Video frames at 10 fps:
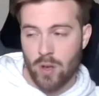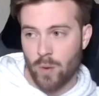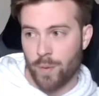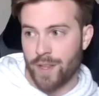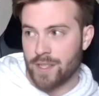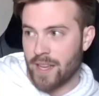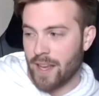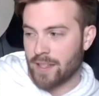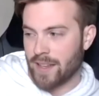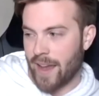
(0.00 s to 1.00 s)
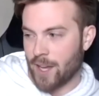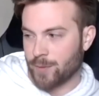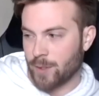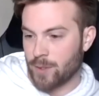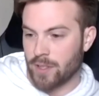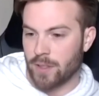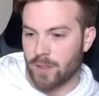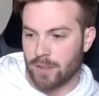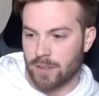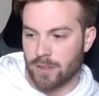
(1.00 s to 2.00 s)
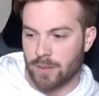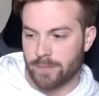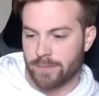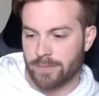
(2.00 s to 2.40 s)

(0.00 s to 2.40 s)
these days, cash flow is a little